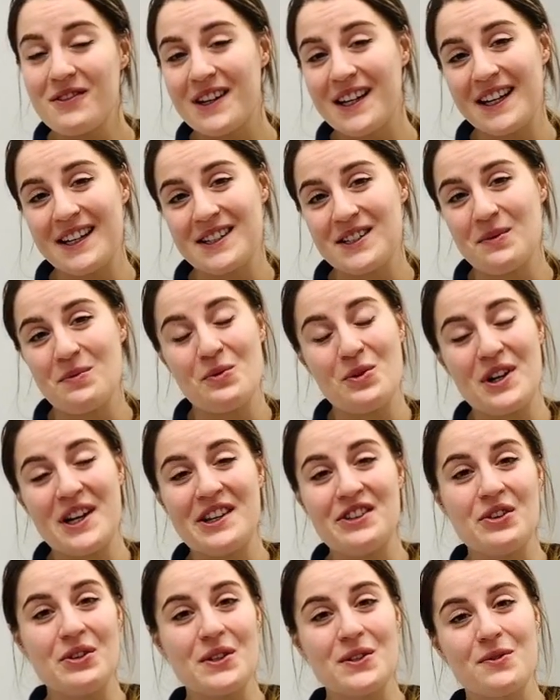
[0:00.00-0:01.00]
linked some really
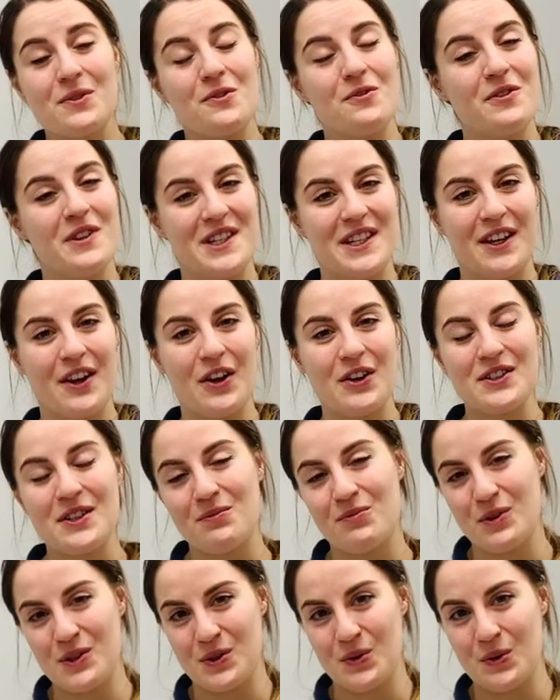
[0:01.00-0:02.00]
useful videos and
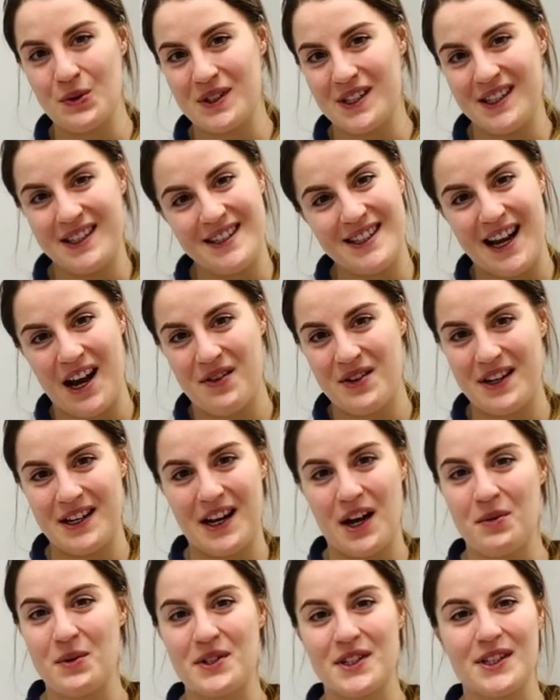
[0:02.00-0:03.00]
resources down in
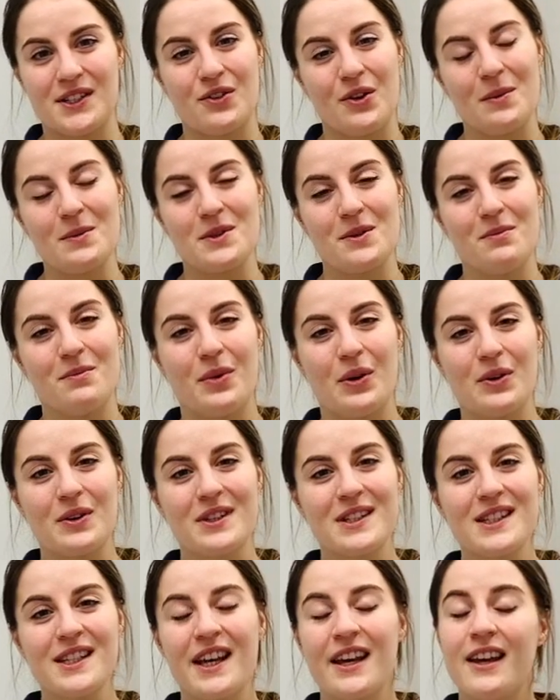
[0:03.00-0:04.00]
our description
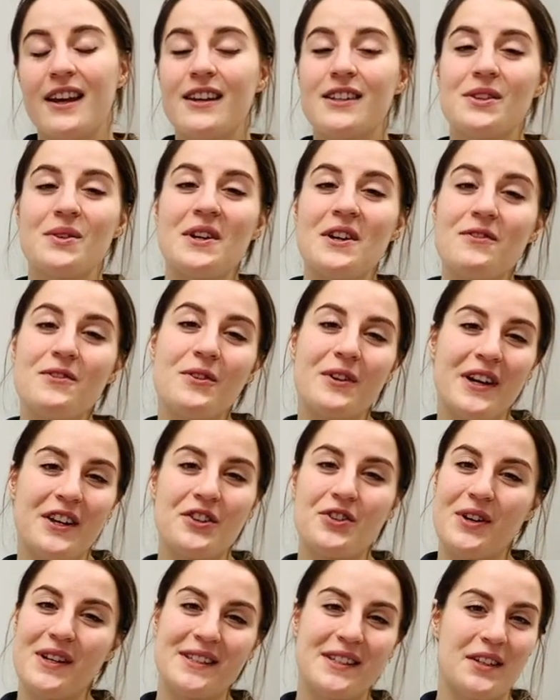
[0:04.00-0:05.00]
box. So if you're
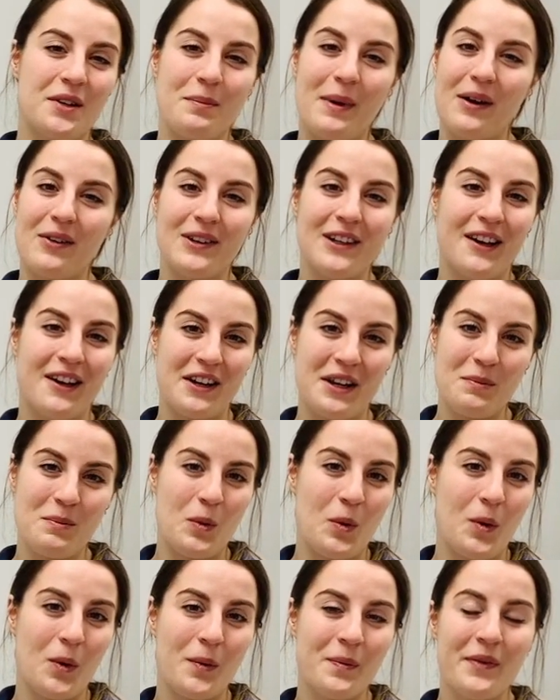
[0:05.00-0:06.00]
interested about learning
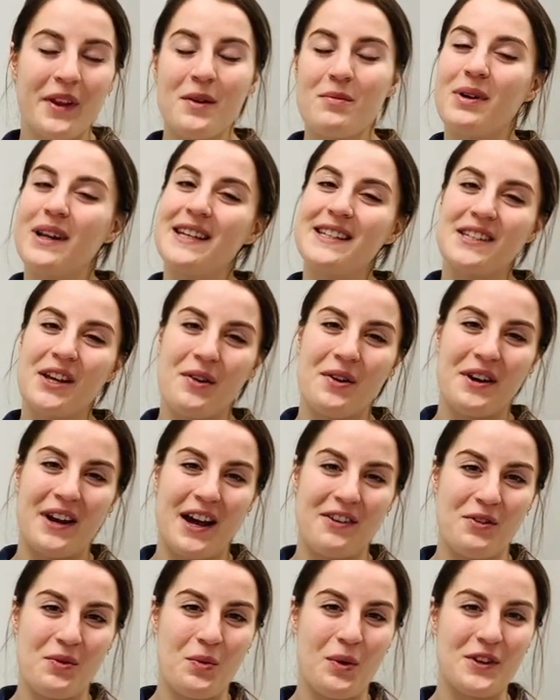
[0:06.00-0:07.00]
more, please go and
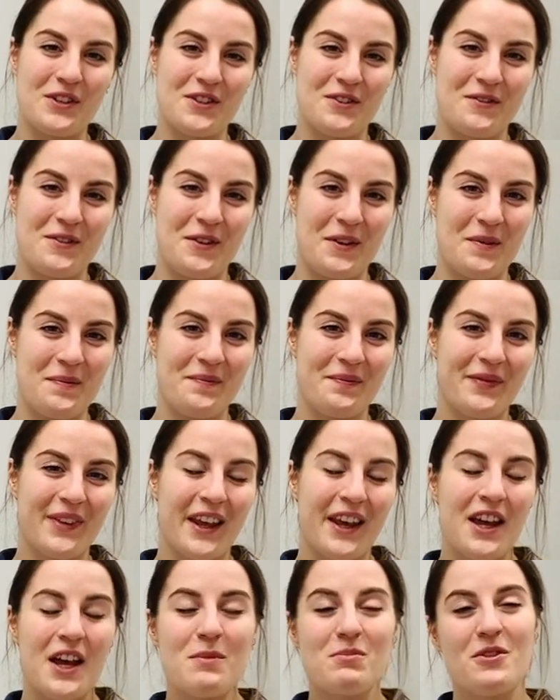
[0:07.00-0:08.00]
have a watch of them.
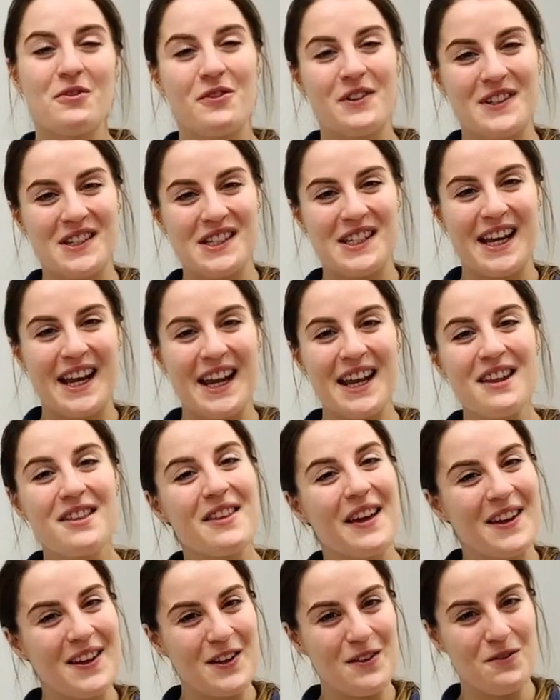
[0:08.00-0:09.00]
But for today,
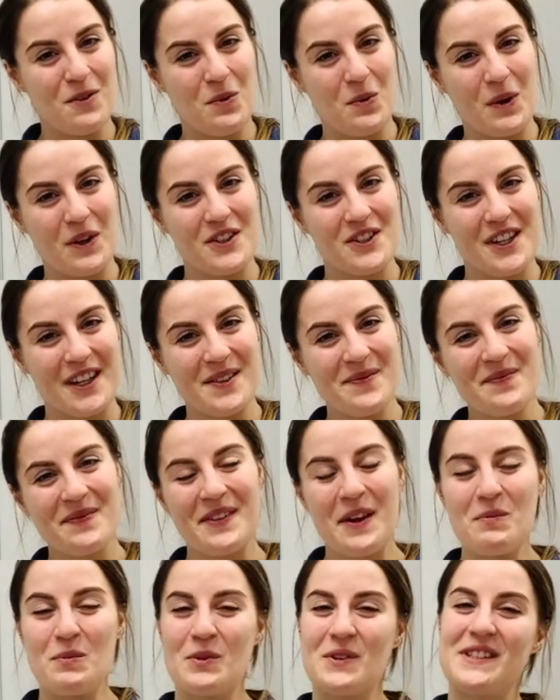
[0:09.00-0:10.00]
thank you for watching,
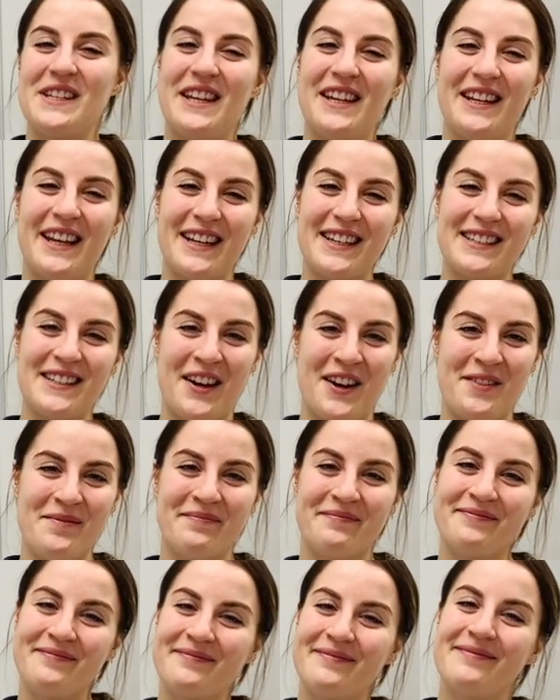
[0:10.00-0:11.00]
and we'll see you next
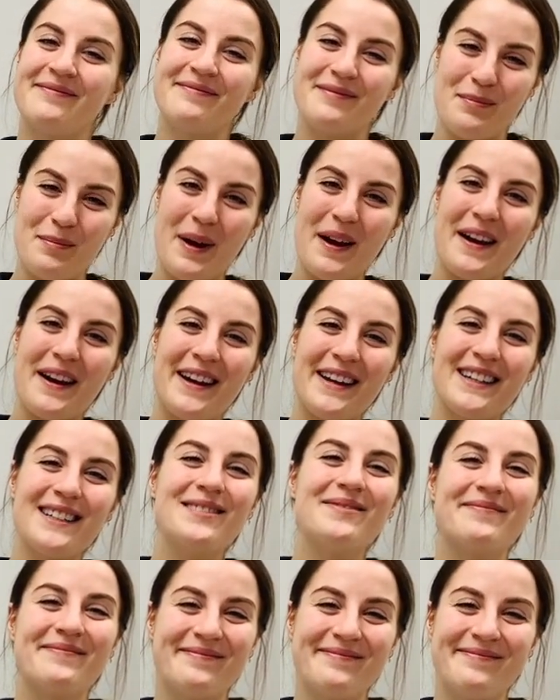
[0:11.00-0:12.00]
time. Bye.